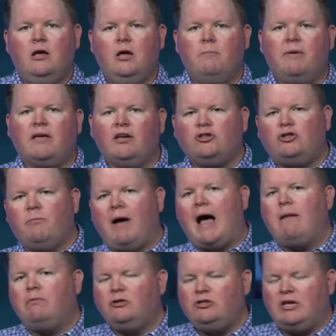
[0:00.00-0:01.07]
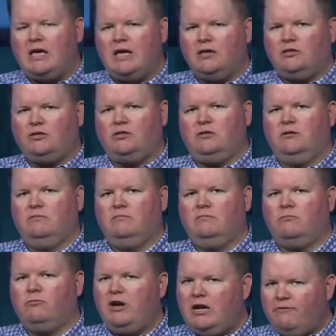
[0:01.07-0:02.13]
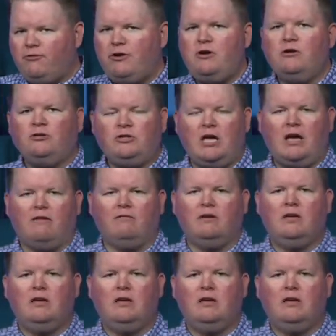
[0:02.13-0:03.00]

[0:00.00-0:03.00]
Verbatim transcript: Because the Bible says, read it for yourself.